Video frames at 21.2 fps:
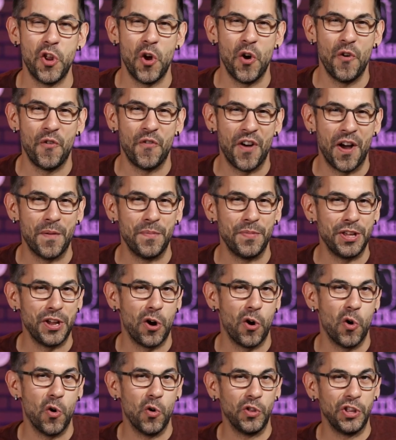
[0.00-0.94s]
know if I'm
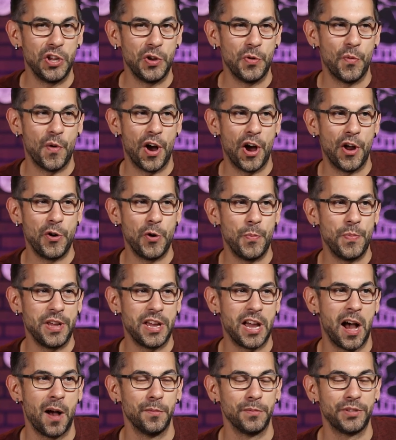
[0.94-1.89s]
the only one who
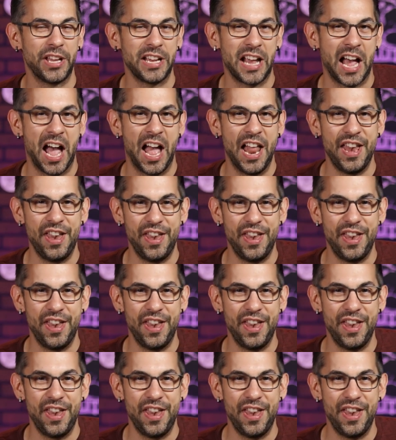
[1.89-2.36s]
becomes like a